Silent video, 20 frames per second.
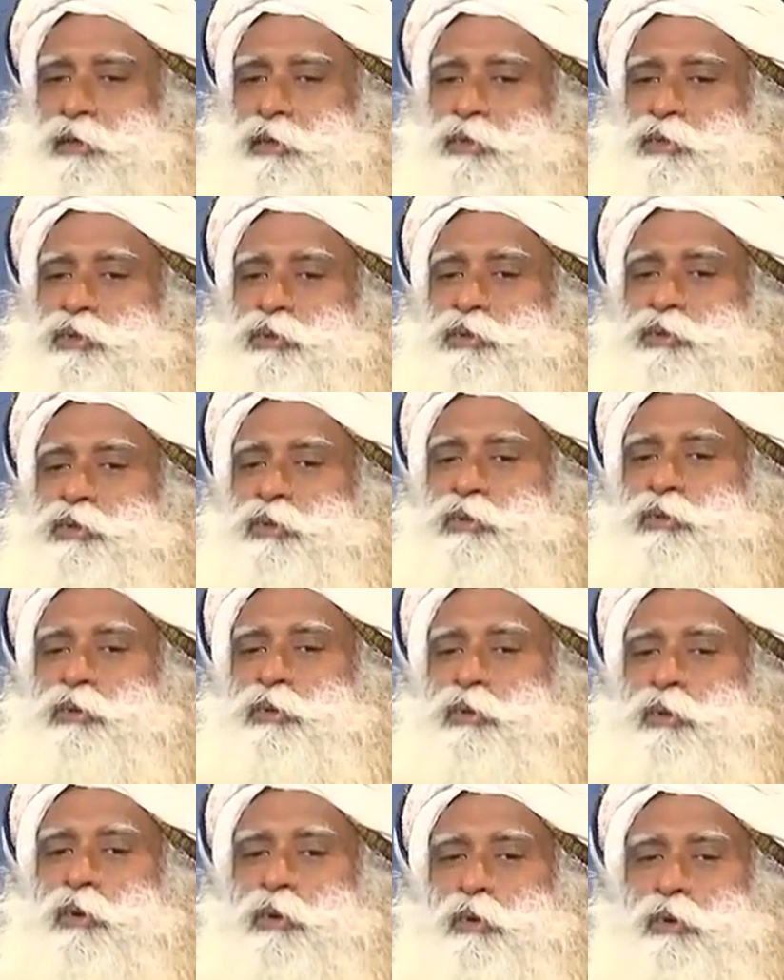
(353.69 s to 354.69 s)
you
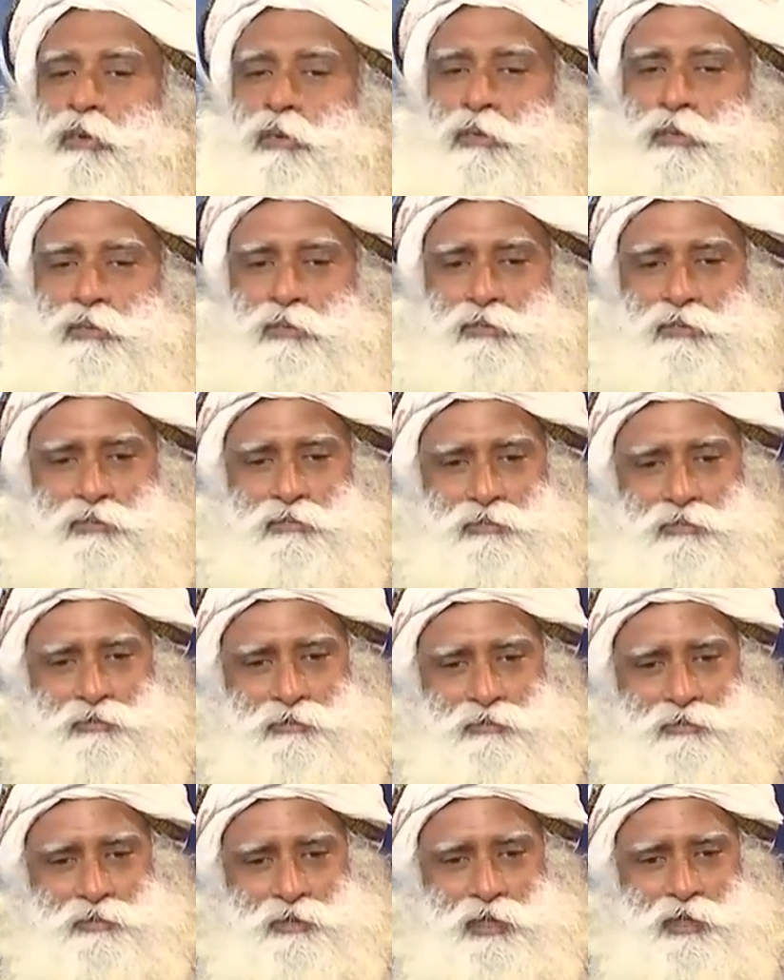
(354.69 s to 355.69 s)
don't go
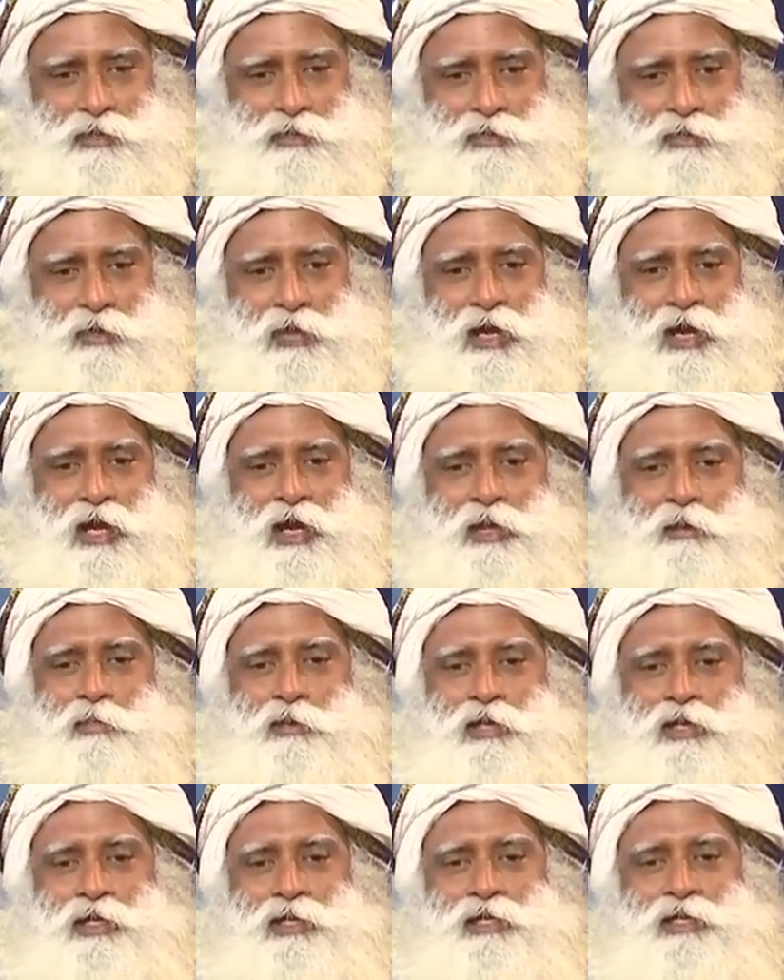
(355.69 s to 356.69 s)
into a
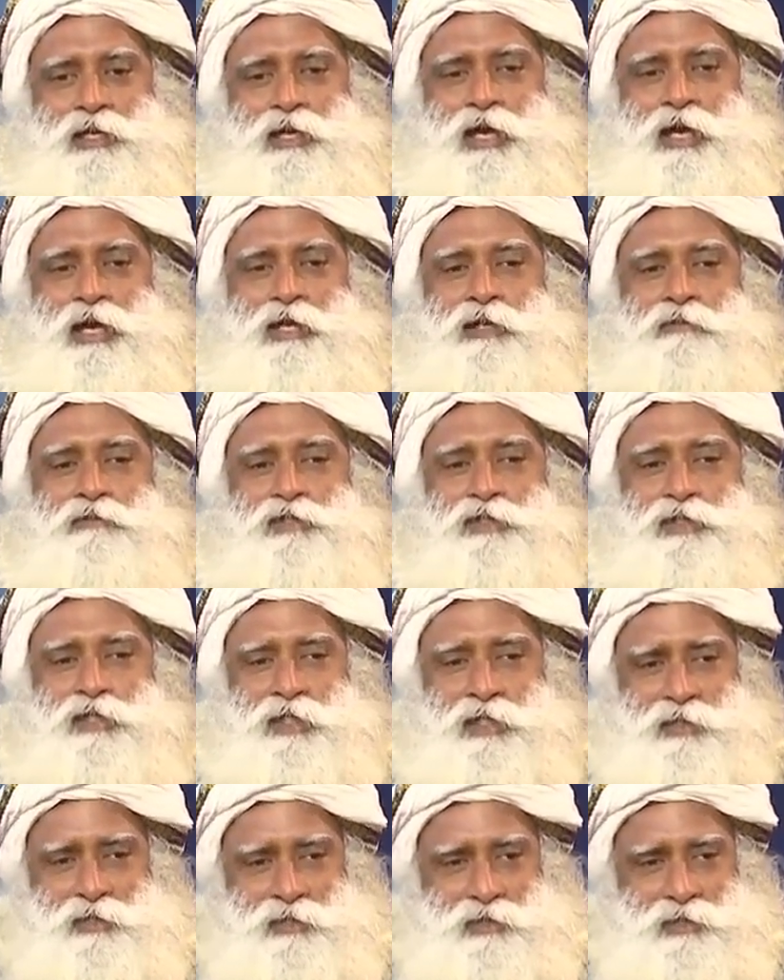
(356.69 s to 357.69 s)
hibernating kind of
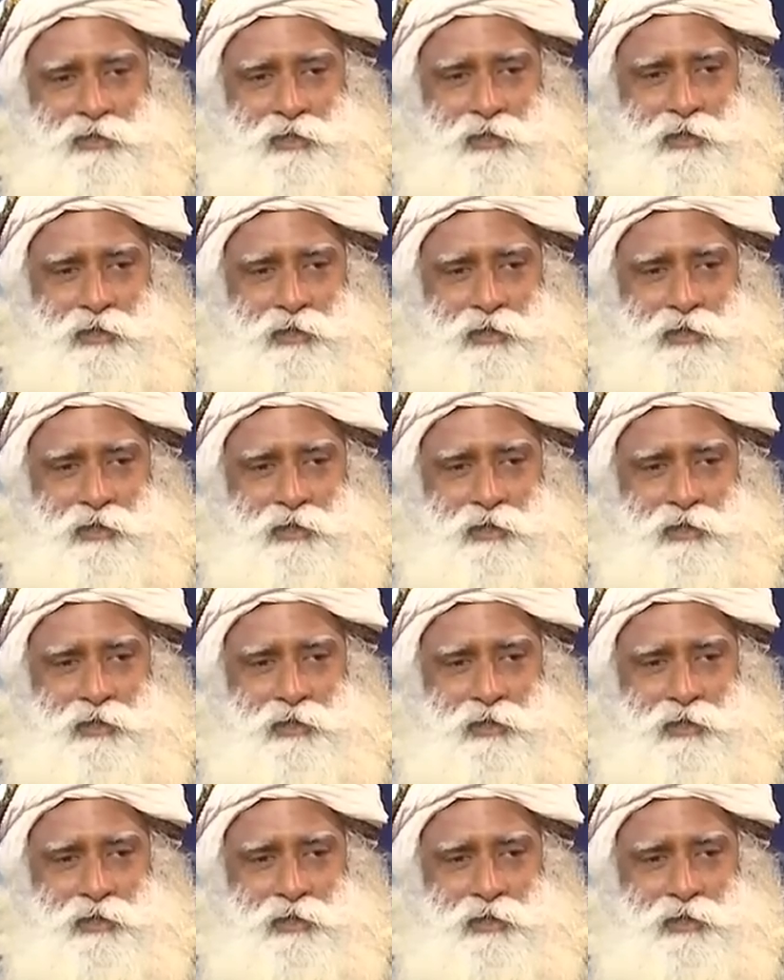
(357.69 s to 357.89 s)
state.